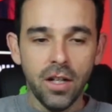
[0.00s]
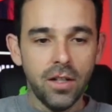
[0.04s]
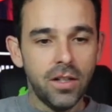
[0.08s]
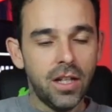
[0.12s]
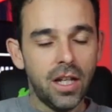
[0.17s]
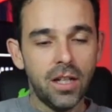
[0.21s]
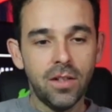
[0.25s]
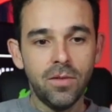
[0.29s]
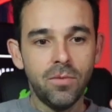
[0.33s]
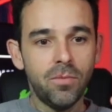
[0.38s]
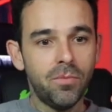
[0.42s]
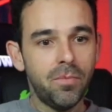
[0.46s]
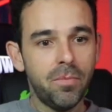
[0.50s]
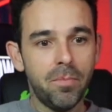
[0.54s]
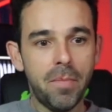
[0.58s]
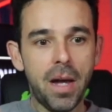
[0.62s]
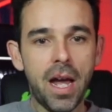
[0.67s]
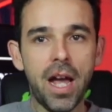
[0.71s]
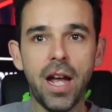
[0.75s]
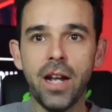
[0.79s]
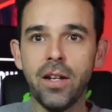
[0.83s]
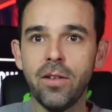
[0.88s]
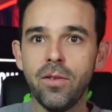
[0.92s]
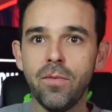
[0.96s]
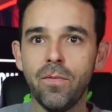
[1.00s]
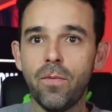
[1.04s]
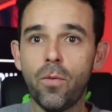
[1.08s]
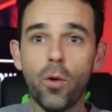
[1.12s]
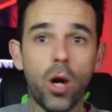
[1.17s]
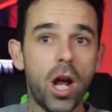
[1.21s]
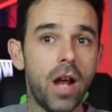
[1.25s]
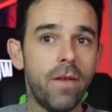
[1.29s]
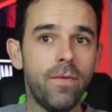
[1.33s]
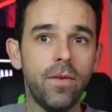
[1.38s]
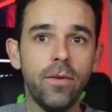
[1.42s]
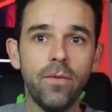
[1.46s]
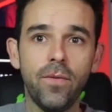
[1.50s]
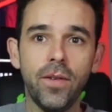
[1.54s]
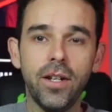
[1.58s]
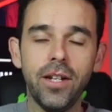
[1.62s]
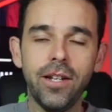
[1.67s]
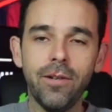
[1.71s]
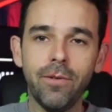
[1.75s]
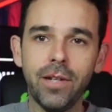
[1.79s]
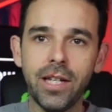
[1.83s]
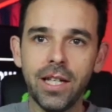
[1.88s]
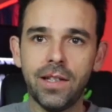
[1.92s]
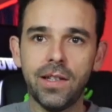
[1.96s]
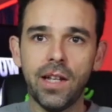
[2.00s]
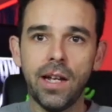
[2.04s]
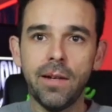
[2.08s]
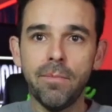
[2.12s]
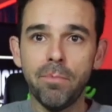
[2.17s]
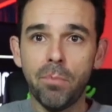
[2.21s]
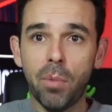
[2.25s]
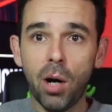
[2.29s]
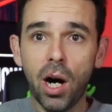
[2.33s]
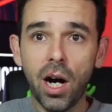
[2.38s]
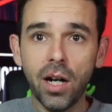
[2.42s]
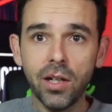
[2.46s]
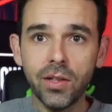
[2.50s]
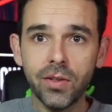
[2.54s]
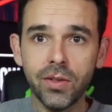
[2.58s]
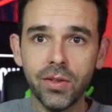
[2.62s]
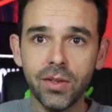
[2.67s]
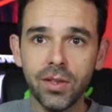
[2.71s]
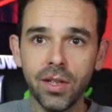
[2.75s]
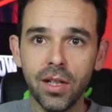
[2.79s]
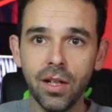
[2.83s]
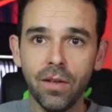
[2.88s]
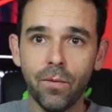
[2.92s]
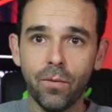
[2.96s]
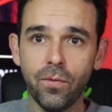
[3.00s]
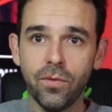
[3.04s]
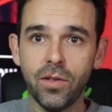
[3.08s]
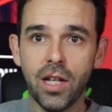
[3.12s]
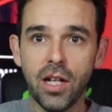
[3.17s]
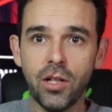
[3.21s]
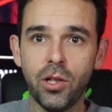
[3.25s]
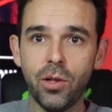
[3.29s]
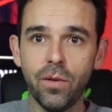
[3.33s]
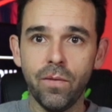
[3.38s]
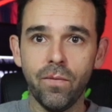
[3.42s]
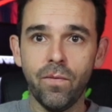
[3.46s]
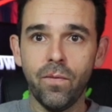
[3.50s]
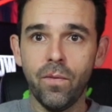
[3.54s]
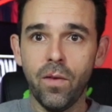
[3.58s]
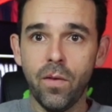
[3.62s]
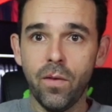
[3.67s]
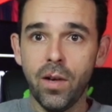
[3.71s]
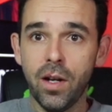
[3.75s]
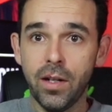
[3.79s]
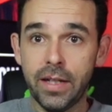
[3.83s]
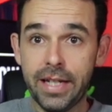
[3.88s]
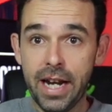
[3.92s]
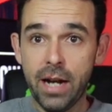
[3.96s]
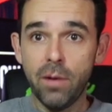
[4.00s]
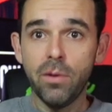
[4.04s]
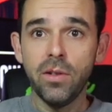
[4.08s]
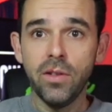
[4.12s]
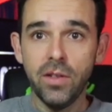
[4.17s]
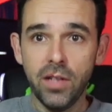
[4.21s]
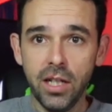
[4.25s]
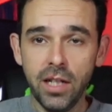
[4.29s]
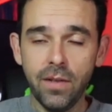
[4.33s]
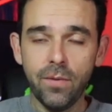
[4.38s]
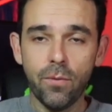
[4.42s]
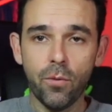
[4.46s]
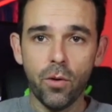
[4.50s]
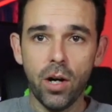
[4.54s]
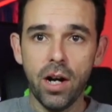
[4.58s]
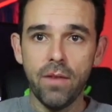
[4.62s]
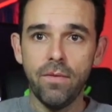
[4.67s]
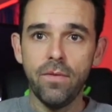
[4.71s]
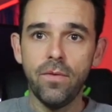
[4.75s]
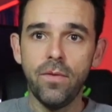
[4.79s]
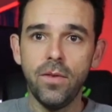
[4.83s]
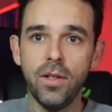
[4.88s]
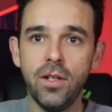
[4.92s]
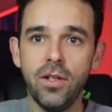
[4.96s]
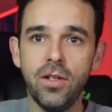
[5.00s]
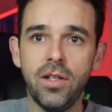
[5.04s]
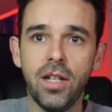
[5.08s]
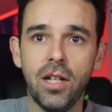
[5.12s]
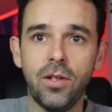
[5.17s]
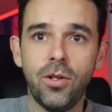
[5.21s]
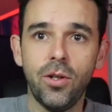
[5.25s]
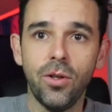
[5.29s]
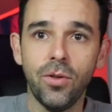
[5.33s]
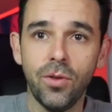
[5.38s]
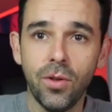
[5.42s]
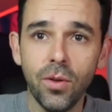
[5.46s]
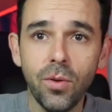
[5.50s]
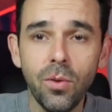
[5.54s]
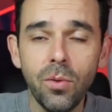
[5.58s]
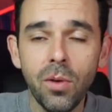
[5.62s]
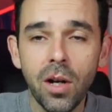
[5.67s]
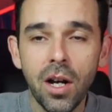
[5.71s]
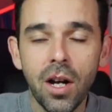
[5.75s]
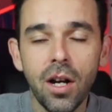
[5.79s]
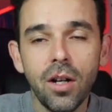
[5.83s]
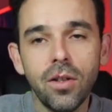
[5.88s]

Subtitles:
then man, for every video you get $10 that you guaranteed for every video that you do.